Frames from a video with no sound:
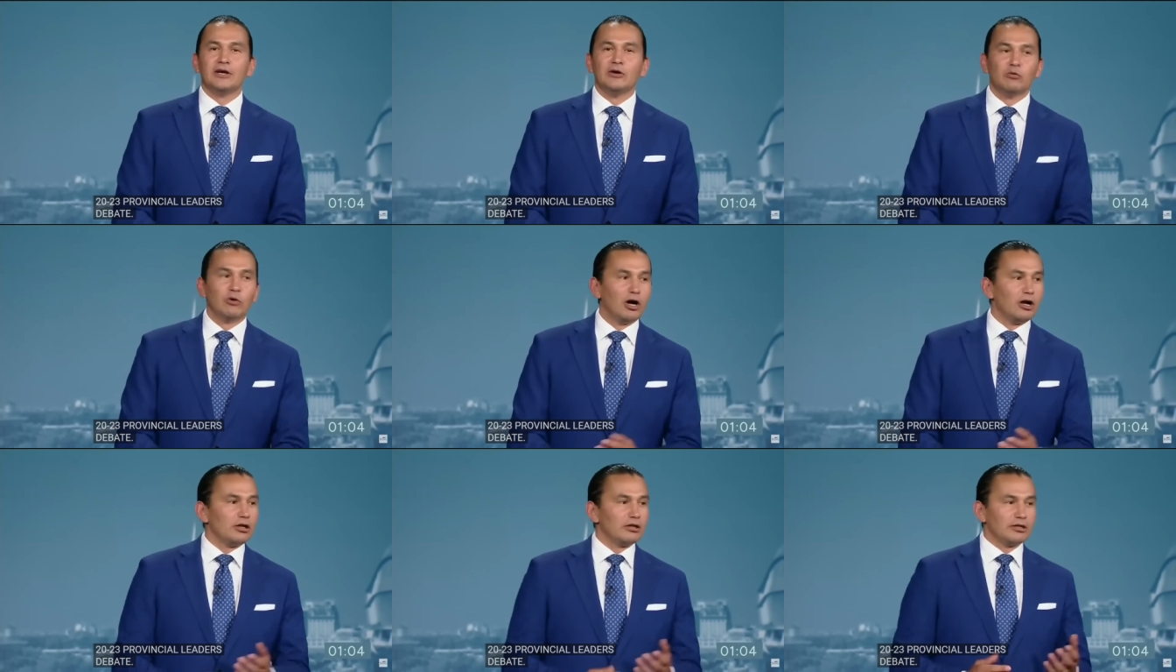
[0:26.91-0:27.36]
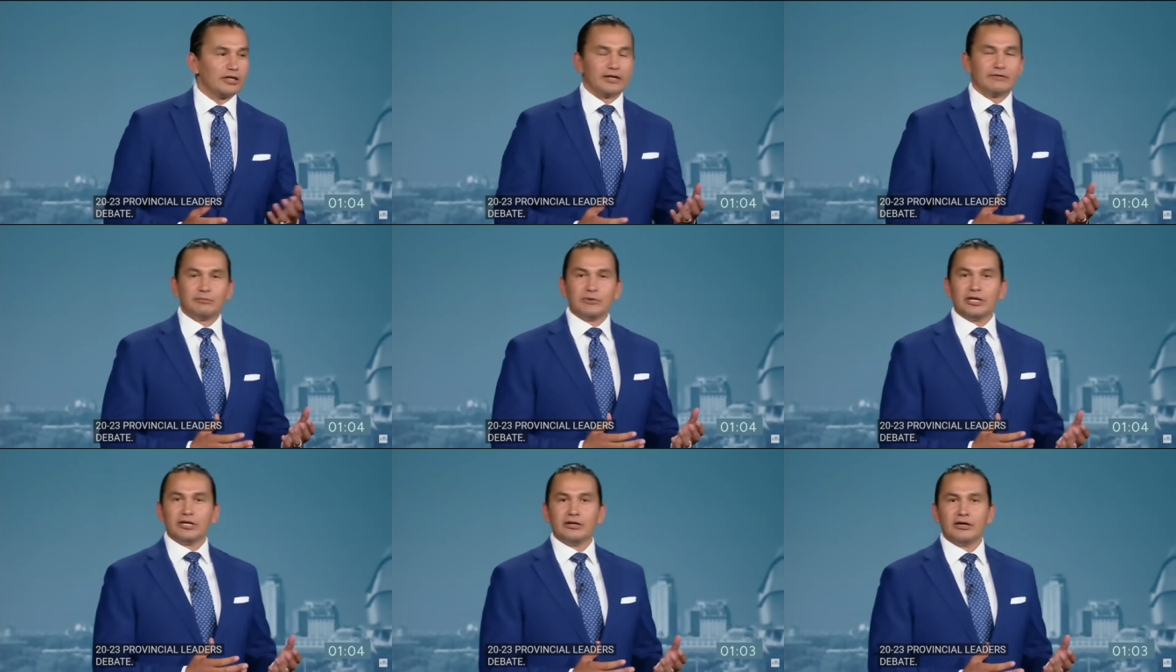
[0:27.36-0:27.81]
Well,
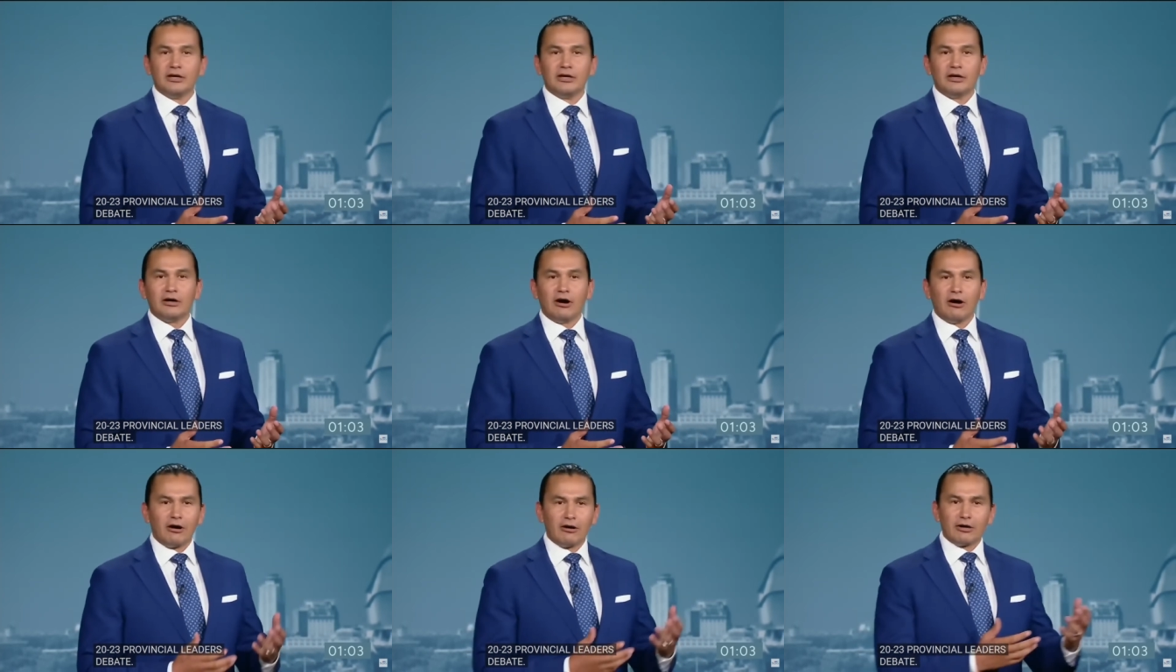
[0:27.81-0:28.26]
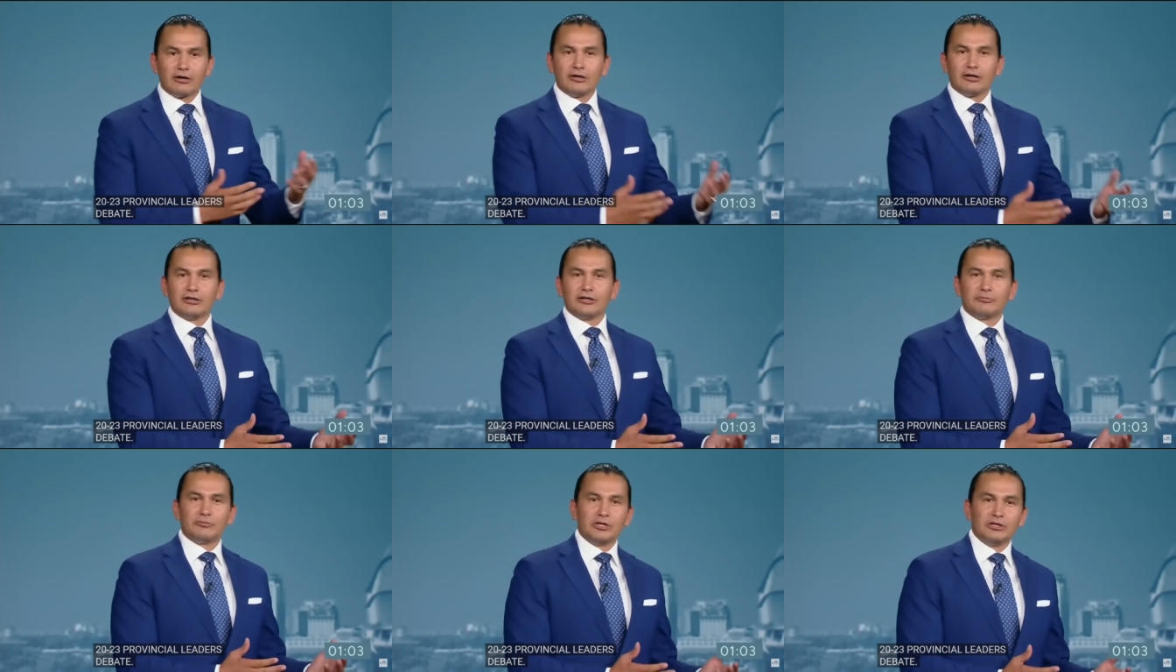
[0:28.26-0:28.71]
they've been hard
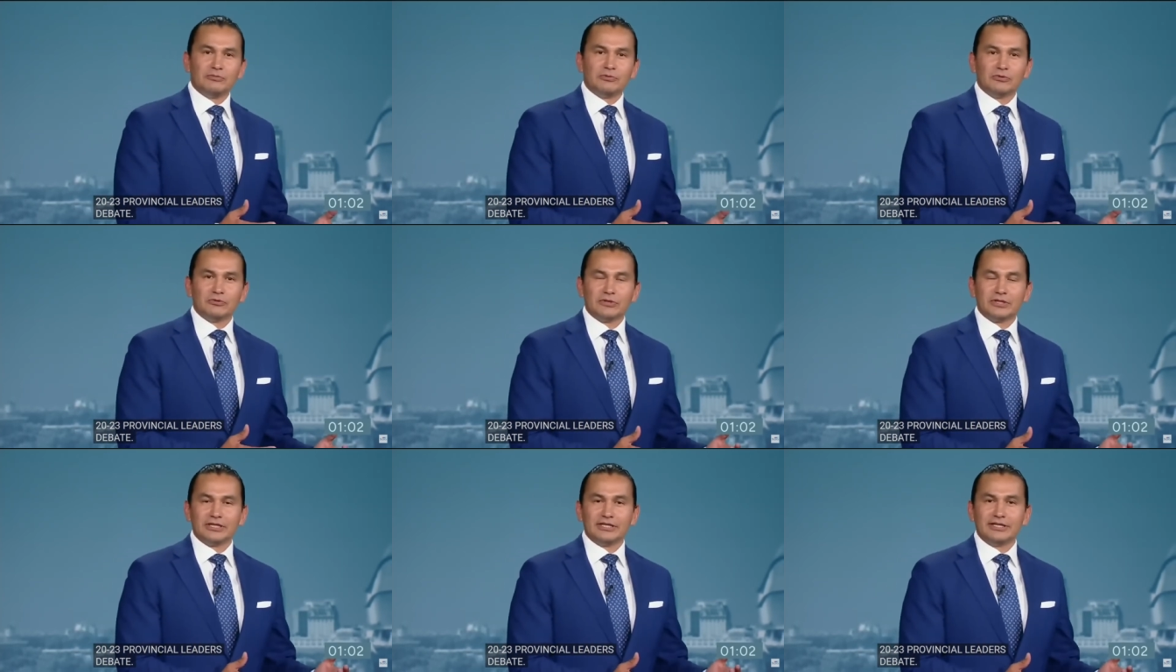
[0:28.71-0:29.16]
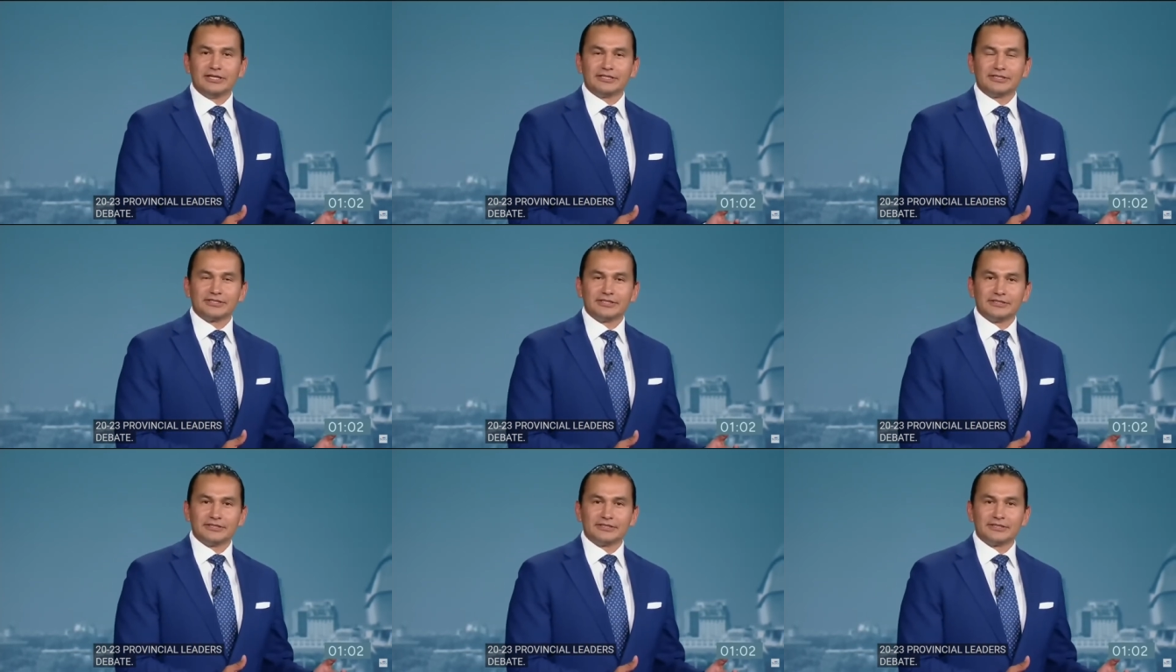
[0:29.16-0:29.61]
on the people with
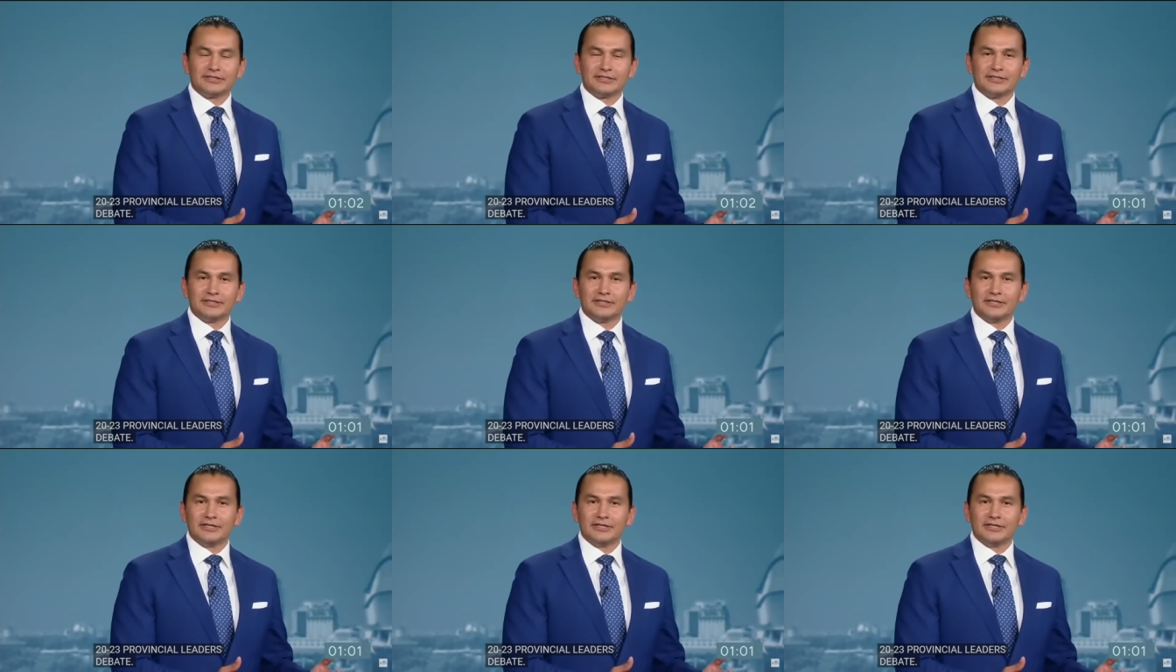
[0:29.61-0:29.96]
addictions,